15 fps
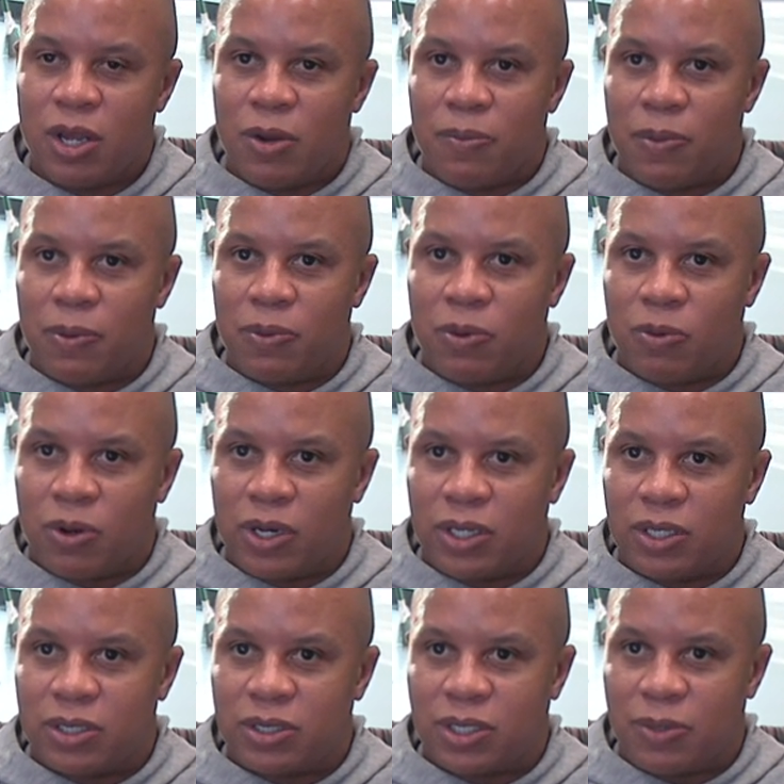but we
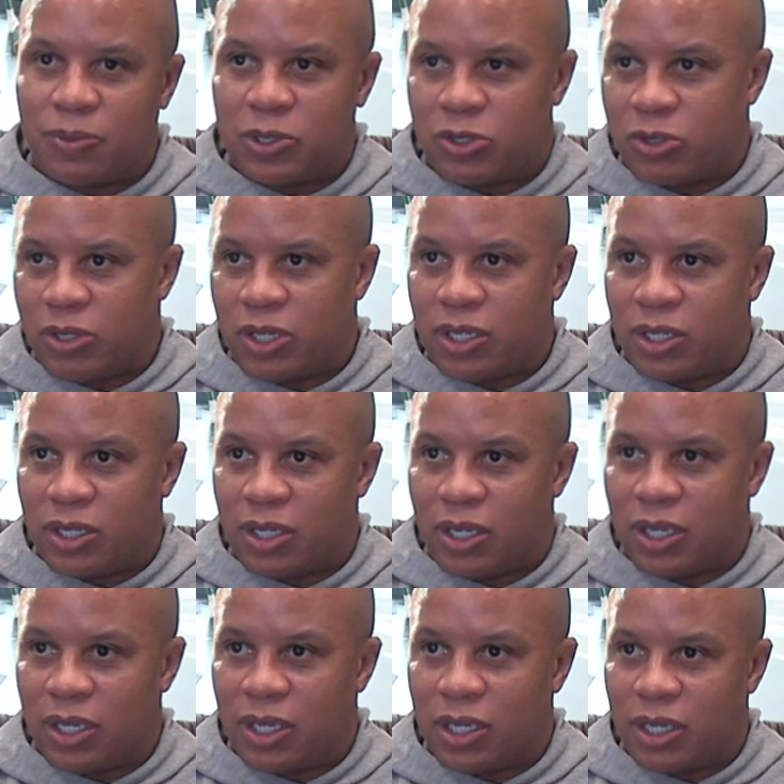wanted the symmetry,
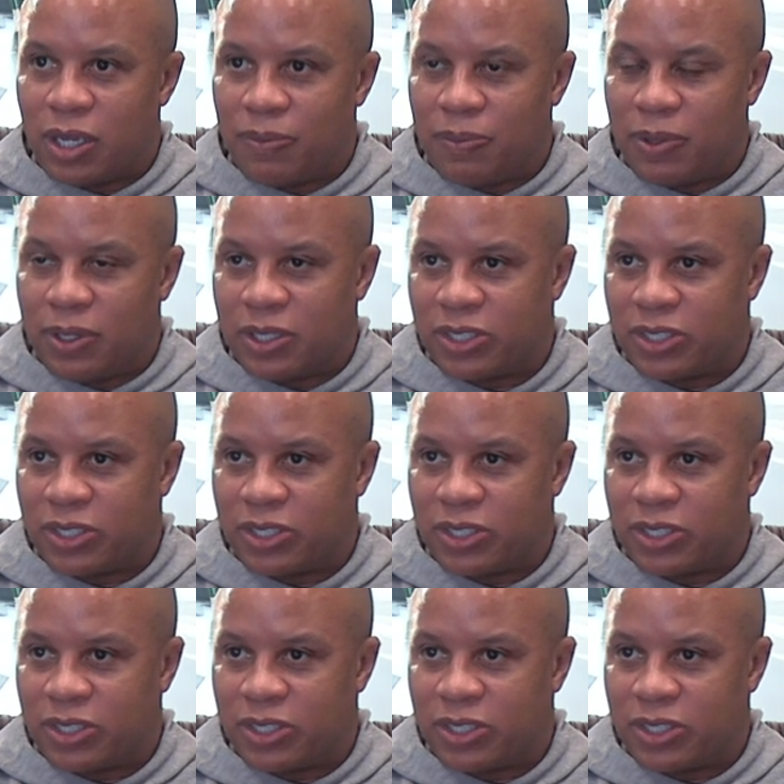and I mean,